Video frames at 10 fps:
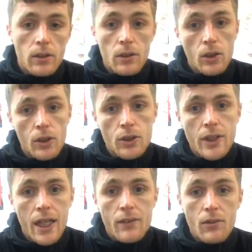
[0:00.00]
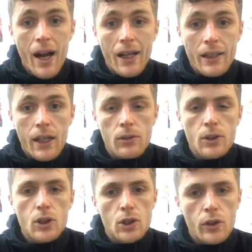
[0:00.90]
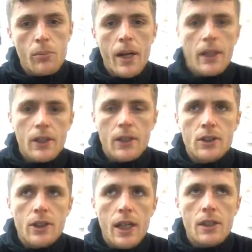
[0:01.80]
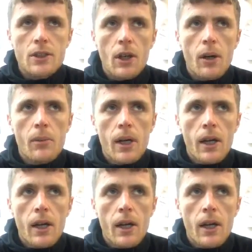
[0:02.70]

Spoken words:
Look at the state of Iraq now, just so America could stay at the top.